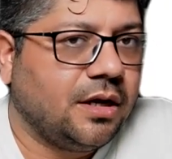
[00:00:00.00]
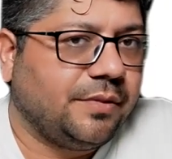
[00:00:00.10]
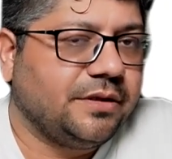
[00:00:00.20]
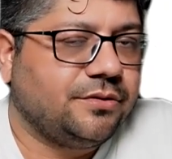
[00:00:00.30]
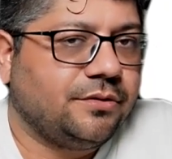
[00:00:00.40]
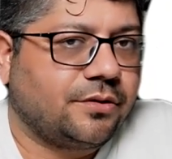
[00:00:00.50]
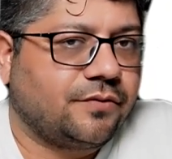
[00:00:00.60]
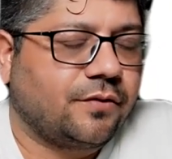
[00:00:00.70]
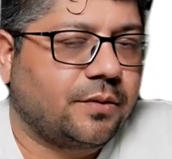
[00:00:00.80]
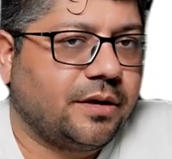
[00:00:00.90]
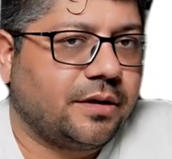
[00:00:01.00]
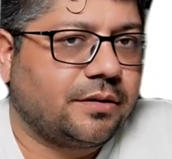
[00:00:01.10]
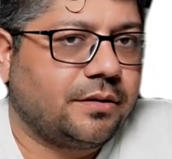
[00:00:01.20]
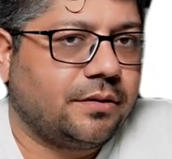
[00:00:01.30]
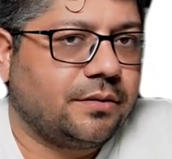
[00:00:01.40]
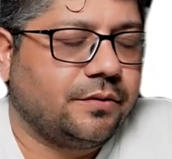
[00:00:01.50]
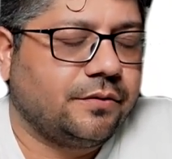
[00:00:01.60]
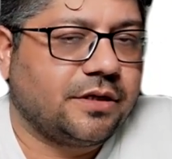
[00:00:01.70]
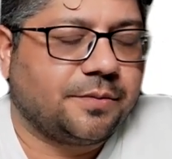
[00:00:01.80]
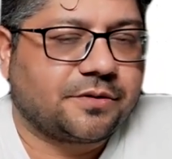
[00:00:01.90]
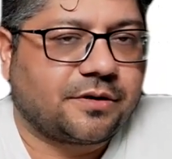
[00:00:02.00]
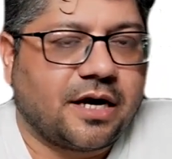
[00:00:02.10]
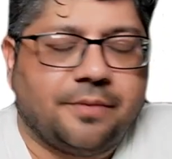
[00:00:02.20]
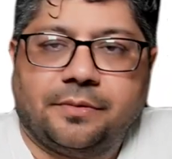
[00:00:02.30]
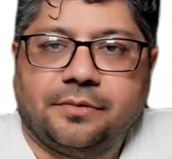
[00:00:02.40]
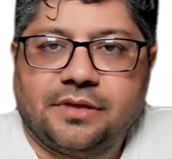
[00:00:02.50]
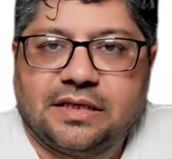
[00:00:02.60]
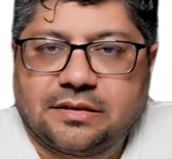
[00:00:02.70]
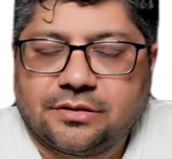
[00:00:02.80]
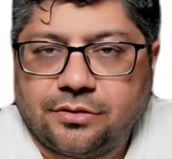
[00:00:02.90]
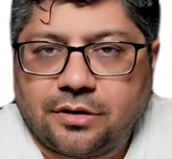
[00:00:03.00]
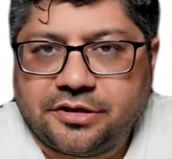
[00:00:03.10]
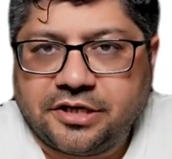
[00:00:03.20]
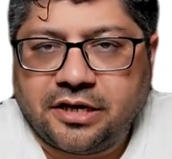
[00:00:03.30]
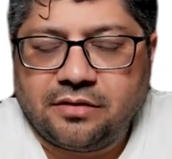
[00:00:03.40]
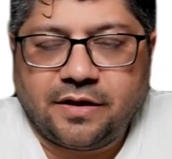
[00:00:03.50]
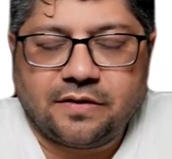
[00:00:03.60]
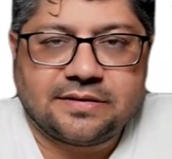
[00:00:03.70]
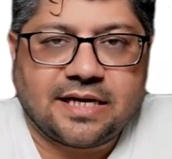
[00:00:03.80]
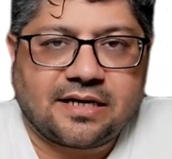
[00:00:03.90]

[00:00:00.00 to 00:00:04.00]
please do not forget to subscribe this to our channel, because that